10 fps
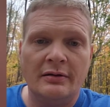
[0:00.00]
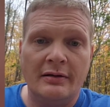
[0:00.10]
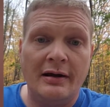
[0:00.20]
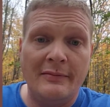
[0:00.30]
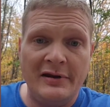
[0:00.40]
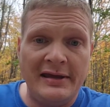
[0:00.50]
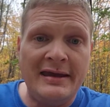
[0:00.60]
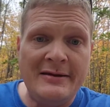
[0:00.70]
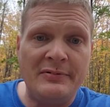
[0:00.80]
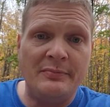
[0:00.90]
I'm going to
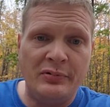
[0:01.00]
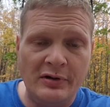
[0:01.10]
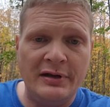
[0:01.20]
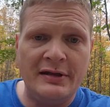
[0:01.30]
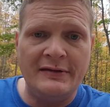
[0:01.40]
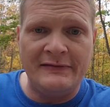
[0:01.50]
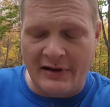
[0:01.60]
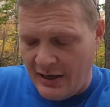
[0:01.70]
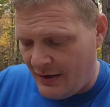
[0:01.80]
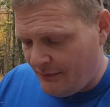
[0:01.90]
keep putting in the
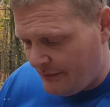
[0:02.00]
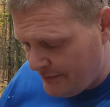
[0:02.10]
time